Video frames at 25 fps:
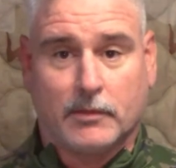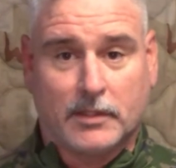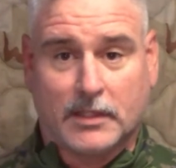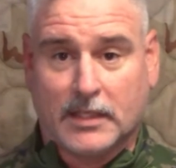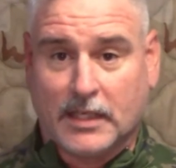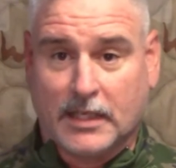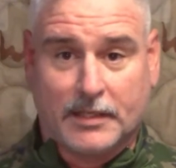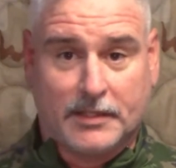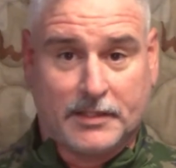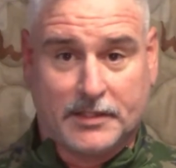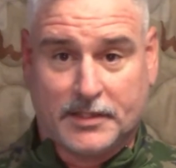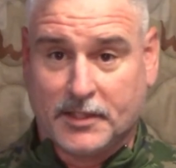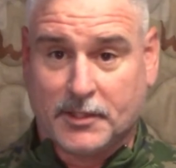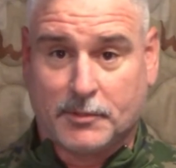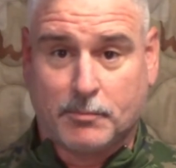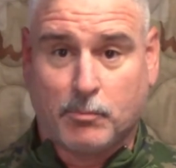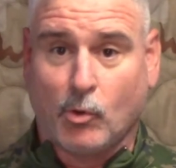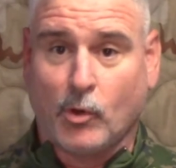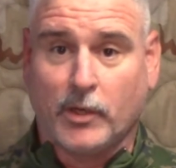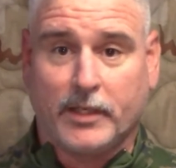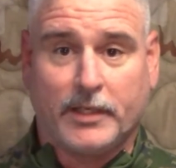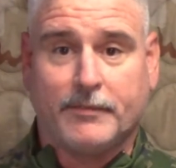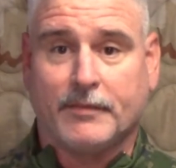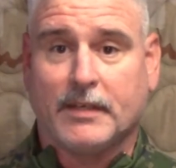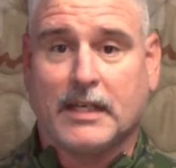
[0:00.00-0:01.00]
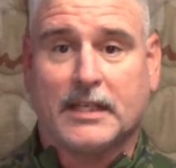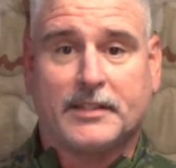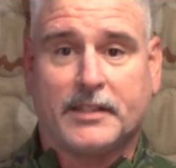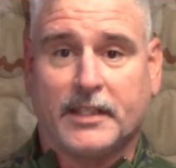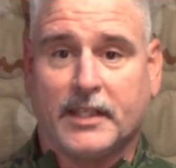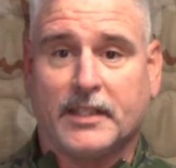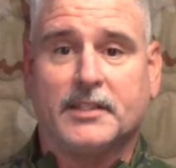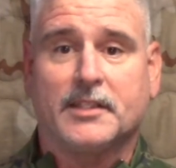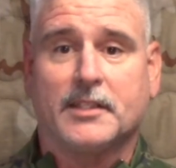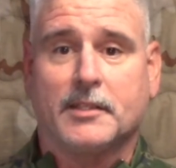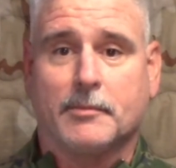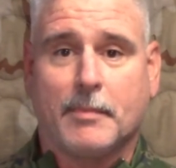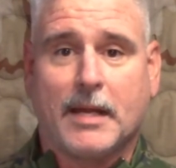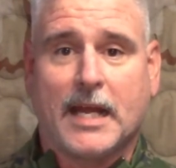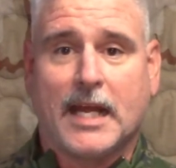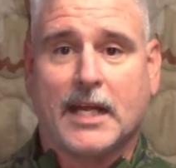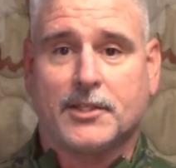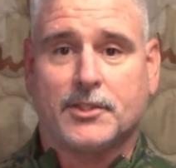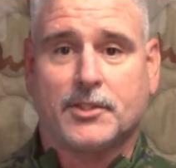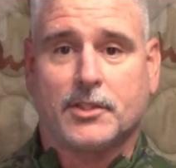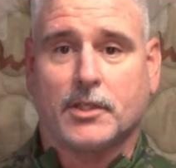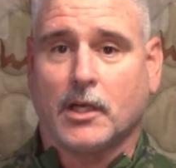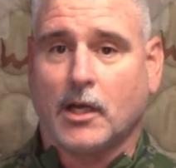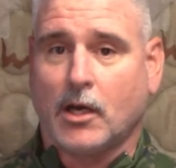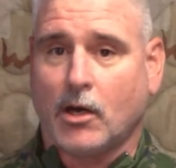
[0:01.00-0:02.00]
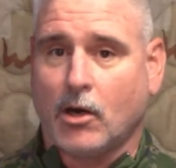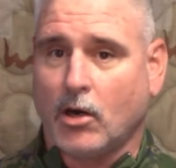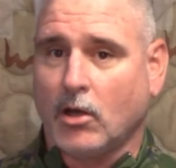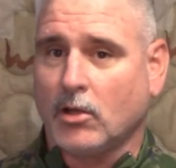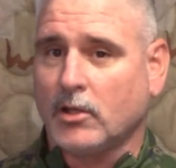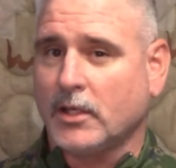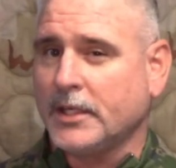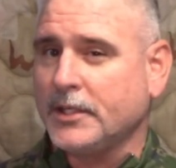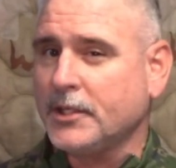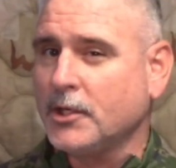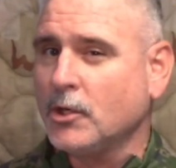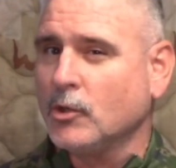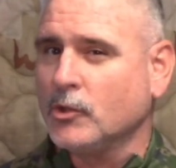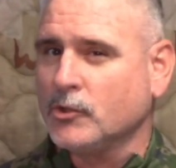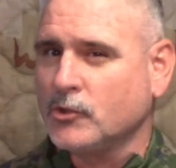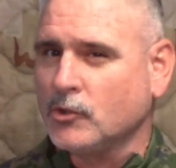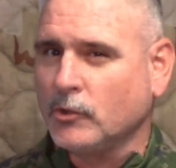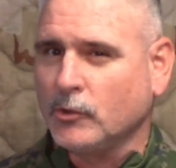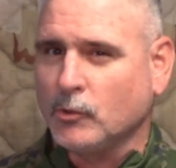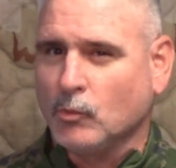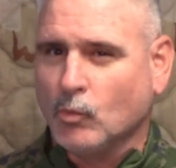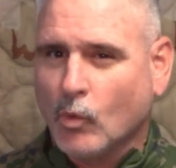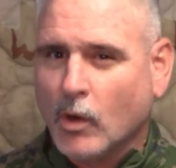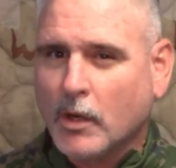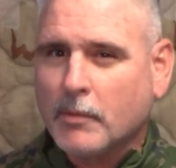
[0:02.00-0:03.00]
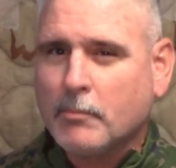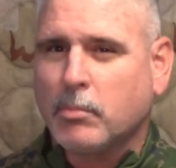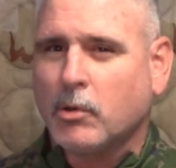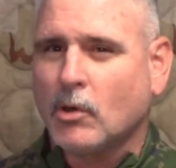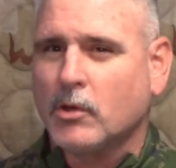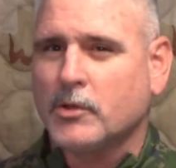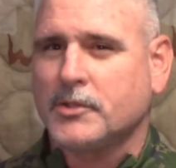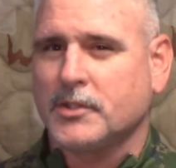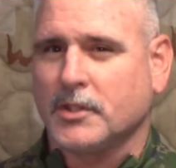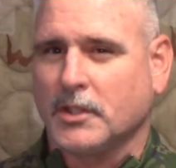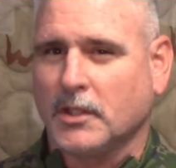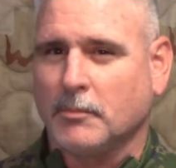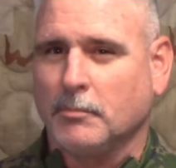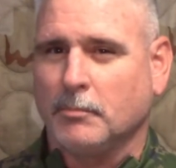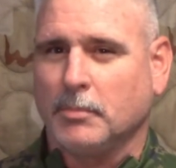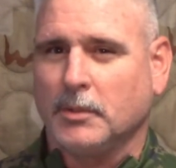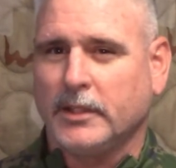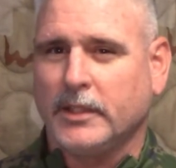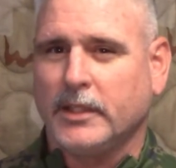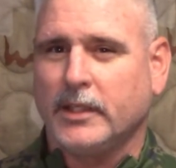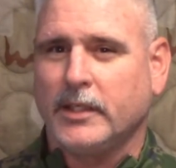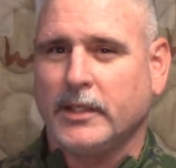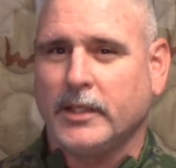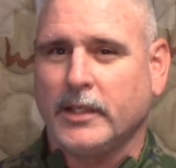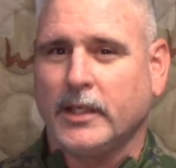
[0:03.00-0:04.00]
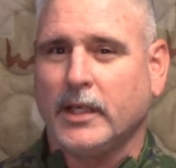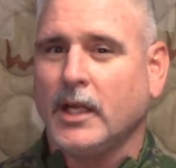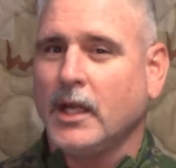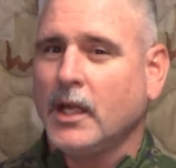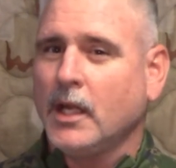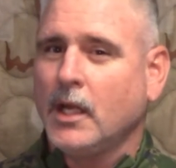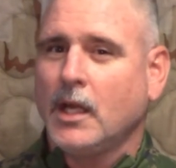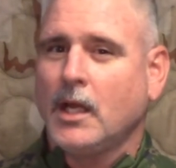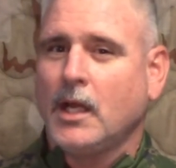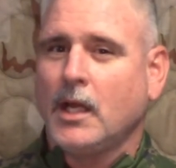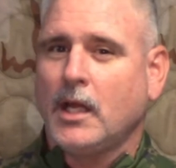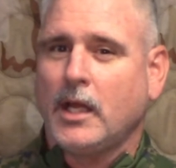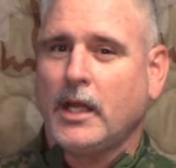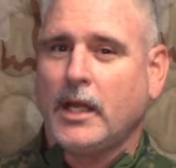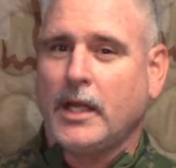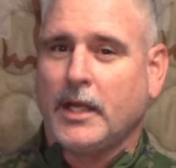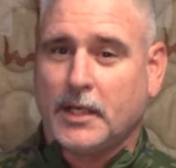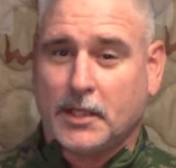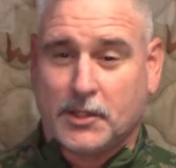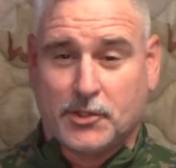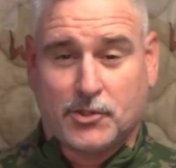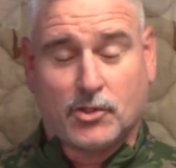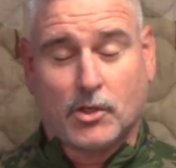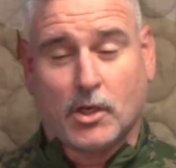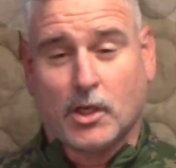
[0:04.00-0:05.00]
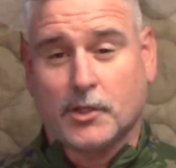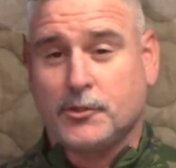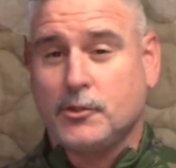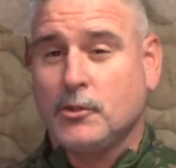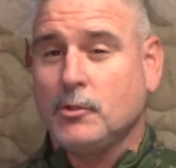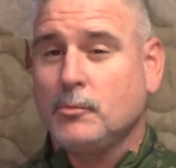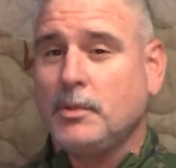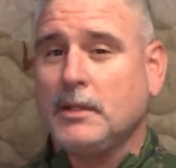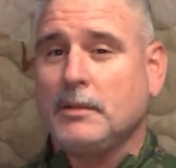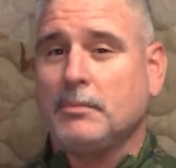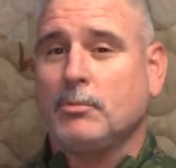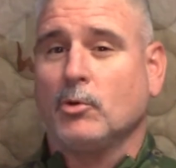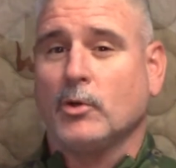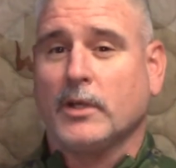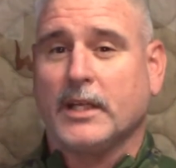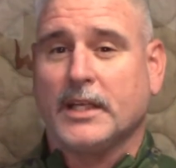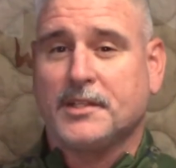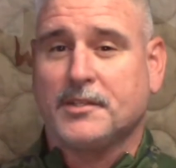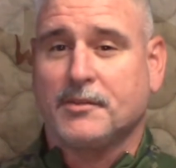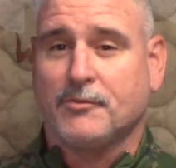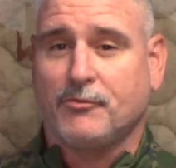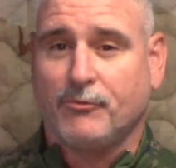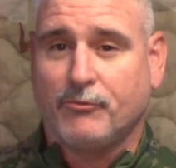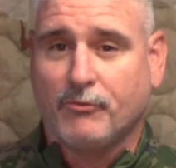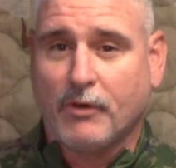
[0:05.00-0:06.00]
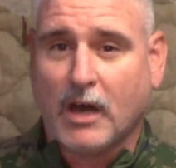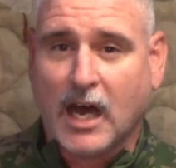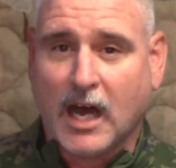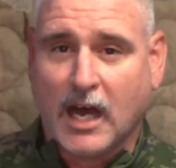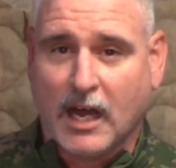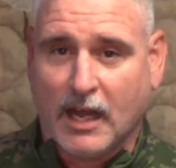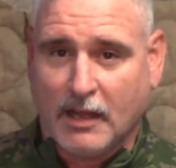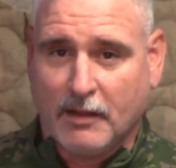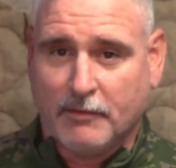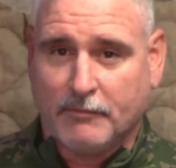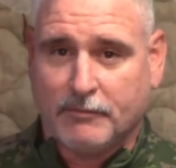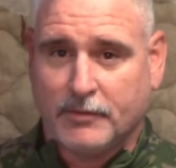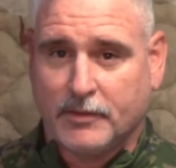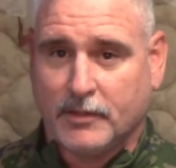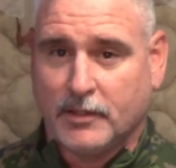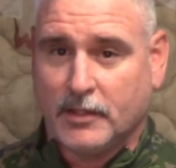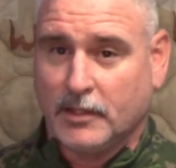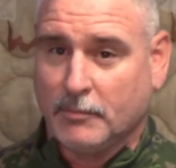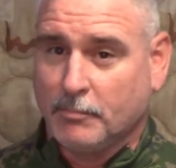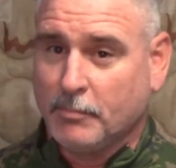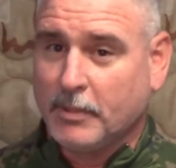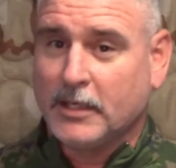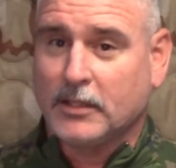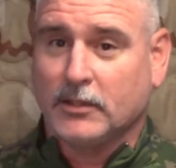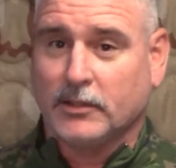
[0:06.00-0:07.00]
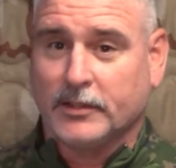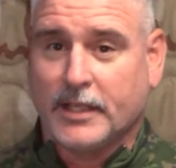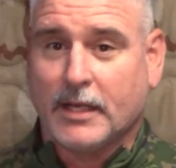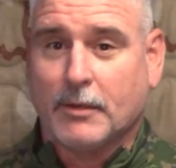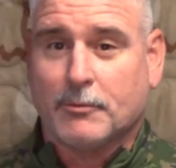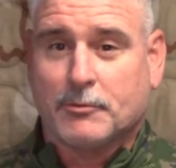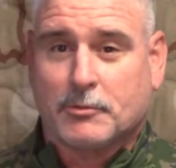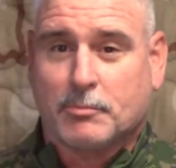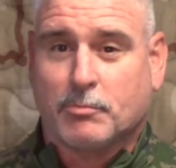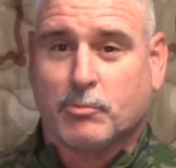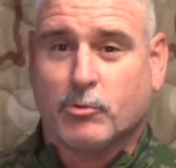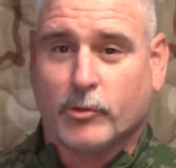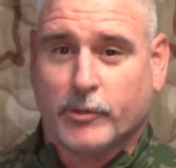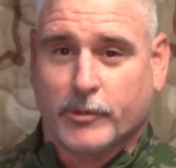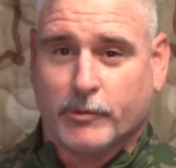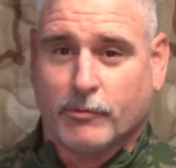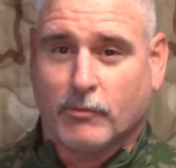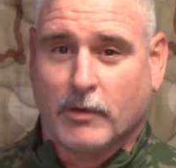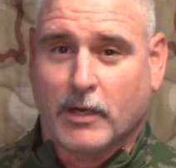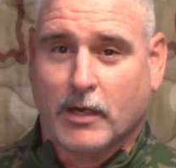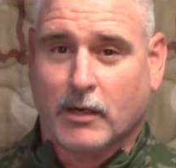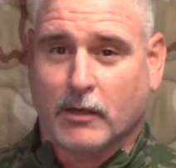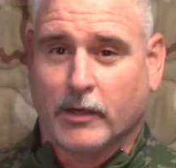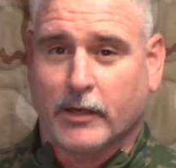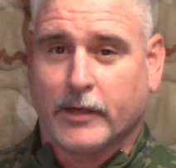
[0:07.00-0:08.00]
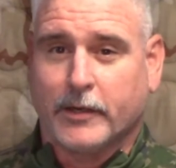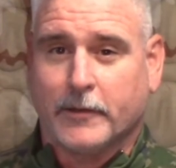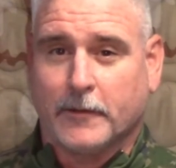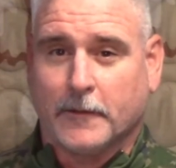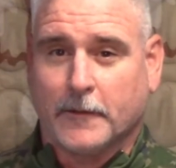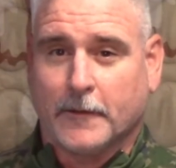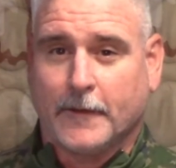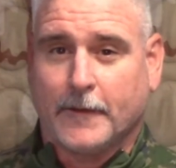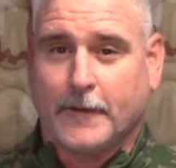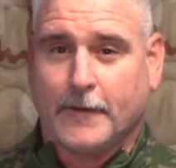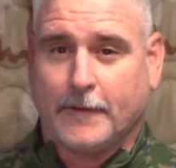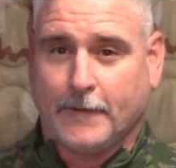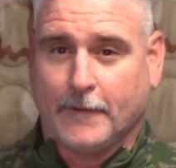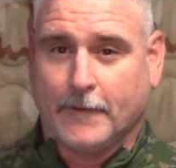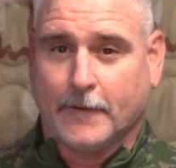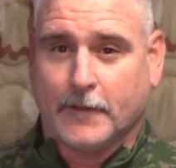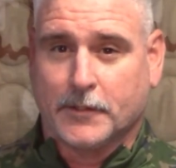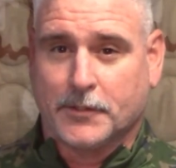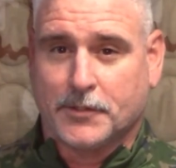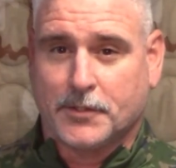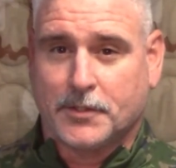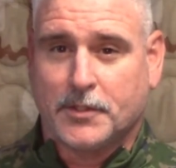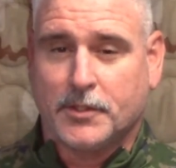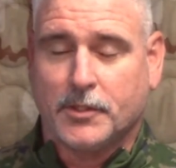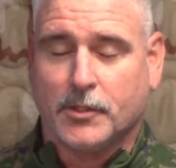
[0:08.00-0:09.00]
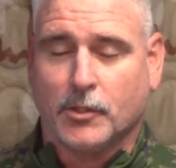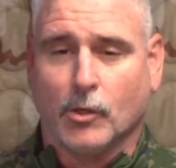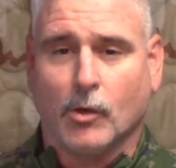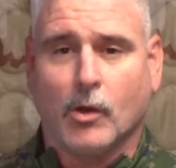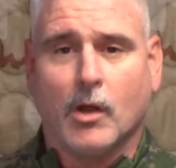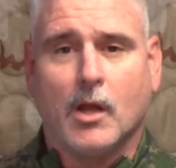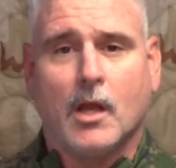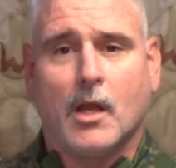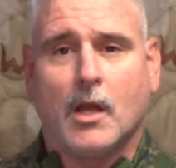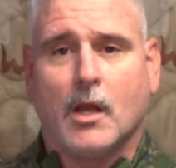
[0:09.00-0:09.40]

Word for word: at this point, even at the end of the match, all I know is only one person completed it and I saw two people get to five. And apparently that was a pretty rare occurrence too.